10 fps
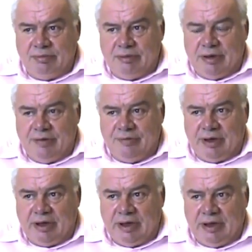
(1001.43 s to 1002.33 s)
we're
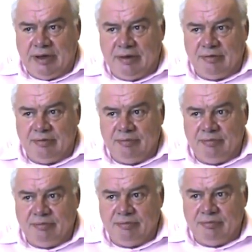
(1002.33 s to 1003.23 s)
very keen
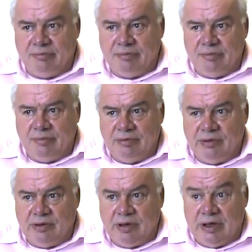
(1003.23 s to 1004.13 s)
on
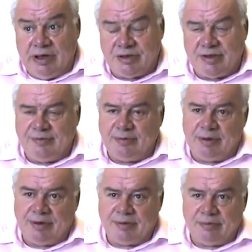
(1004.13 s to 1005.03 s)
initiatives
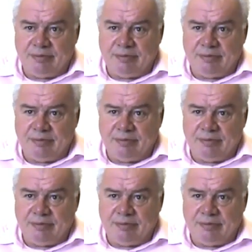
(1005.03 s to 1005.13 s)
with